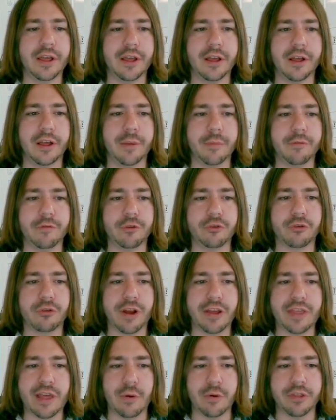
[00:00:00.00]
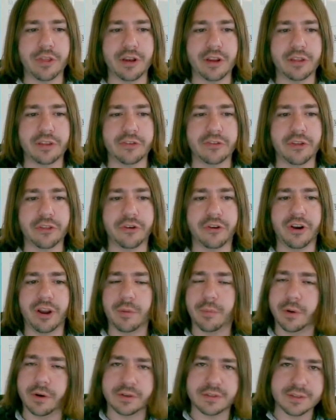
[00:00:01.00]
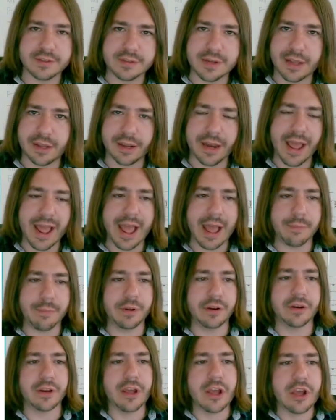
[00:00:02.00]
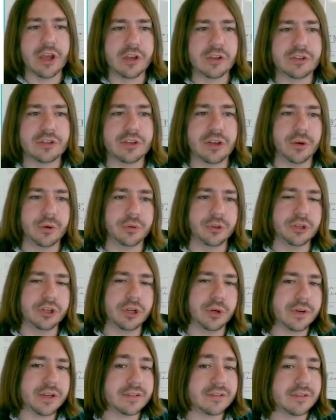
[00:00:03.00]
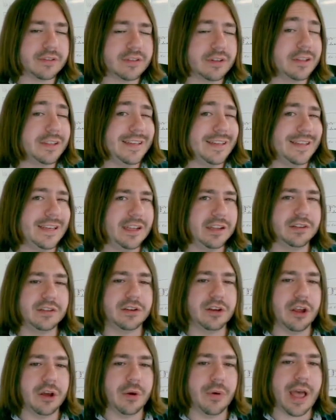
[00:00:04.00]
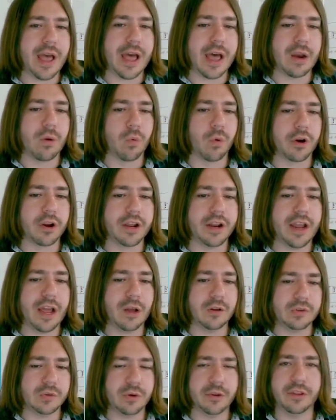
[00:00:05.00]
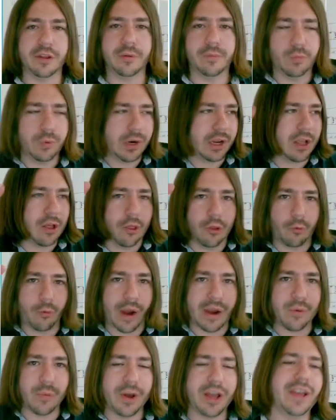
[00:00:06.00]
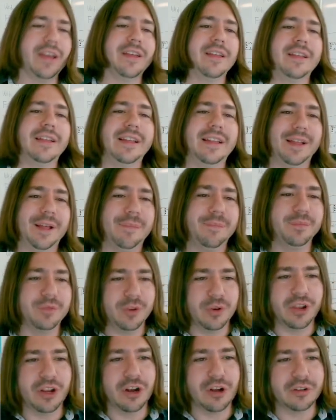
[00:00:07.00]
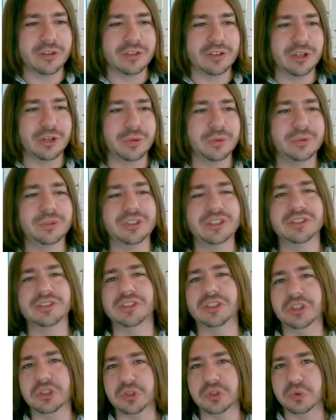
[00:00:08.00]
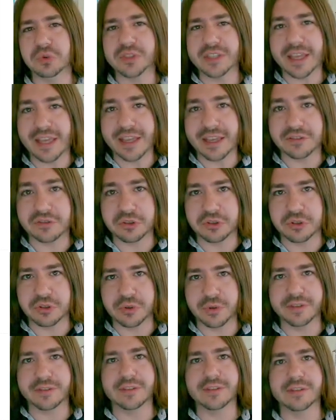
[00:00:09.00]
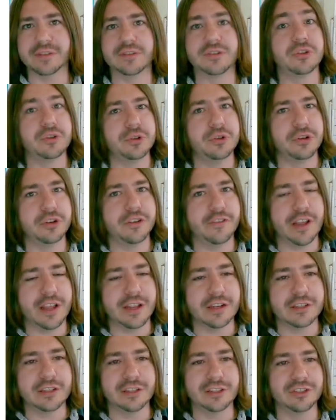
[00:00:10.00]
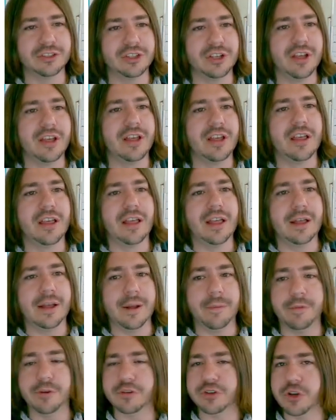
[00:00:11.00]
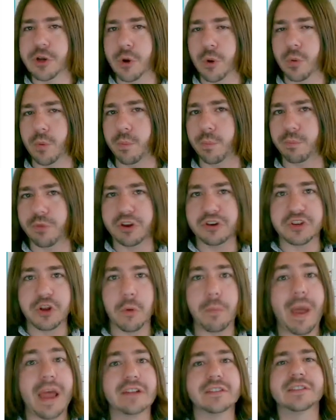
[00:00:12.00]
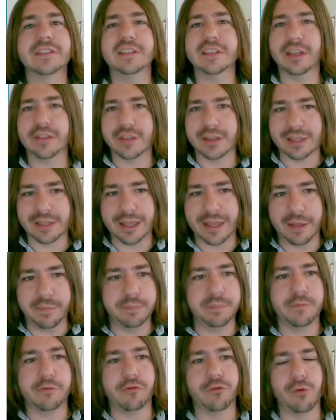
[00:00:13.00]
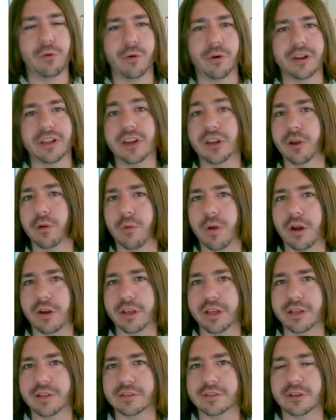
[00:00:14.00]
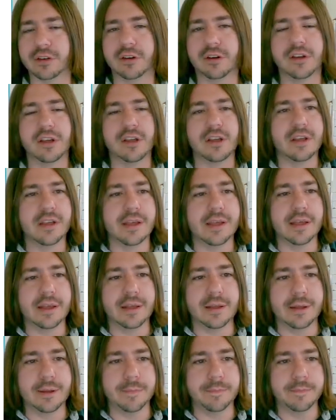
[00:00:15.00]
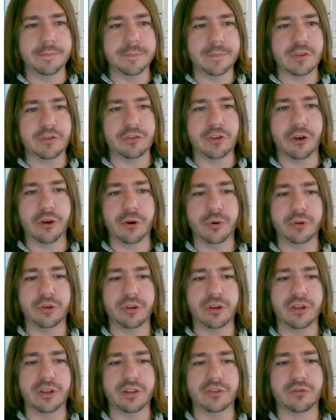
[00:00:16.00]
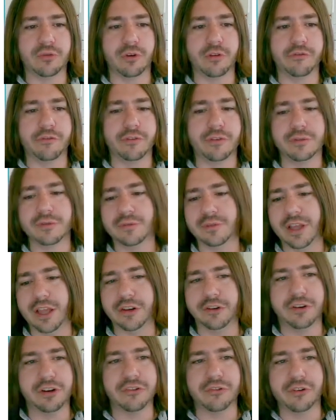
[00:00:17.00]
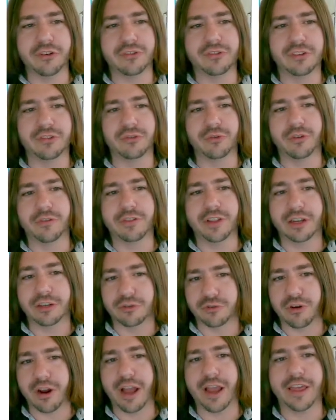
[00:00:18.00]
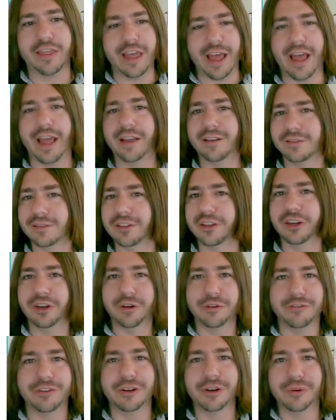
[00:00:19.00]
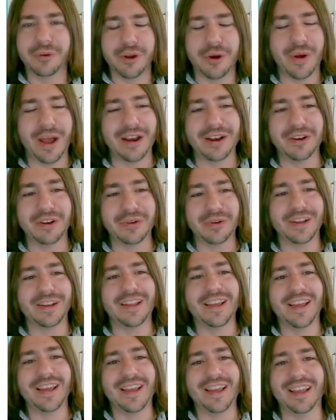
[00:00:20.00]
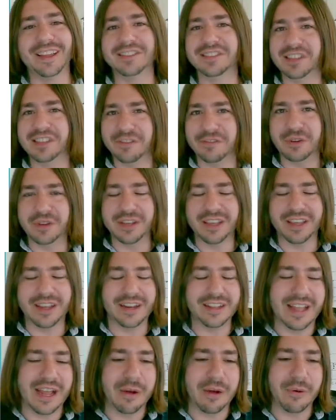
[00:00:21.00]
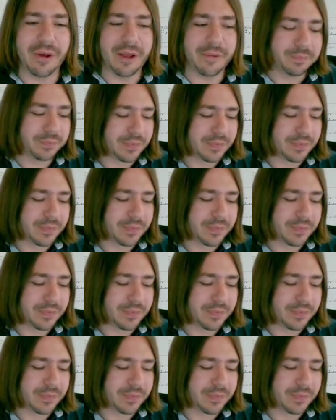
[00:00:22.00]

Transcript: Um, if you try that with any of these other numbers, it's not going to happen. So you don't necessarily need to know how to work it out sort of the, what I call the right way. Um, you can also just use the answer choices to your advantage. Um, there's no, there's no penalty on the C L E P for getting a wrong answer. Um, so you, it's sort of in your interest to sort of like try that, you know, if you don't know how to do it, and see if you can get it that way.